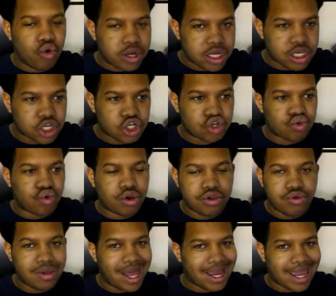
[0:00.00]
who can destroy
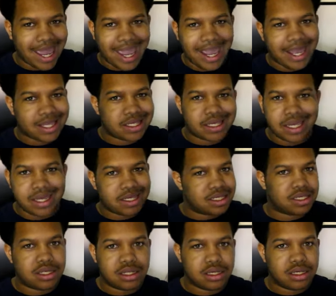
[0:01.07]
you like ants
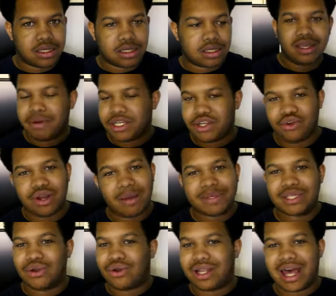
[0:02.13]
instantly. But dude, I'm
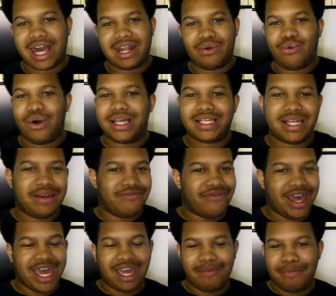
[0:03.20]
so glad it wasn't in
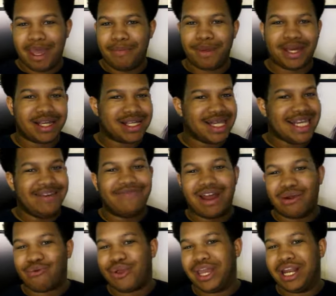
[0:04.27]
vain, man, because Levi
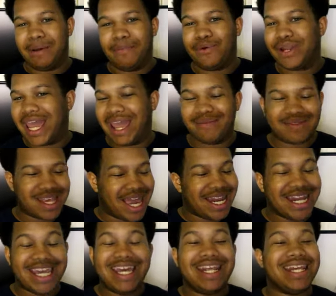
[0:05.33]
ran up on the APE Titan.
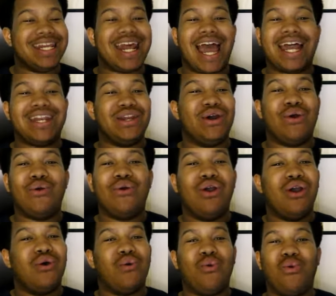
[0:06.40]
He did not know
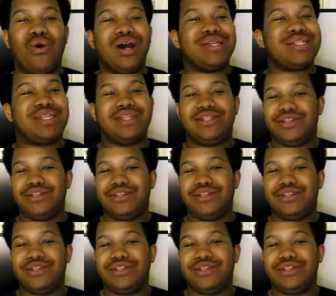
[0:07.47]
what to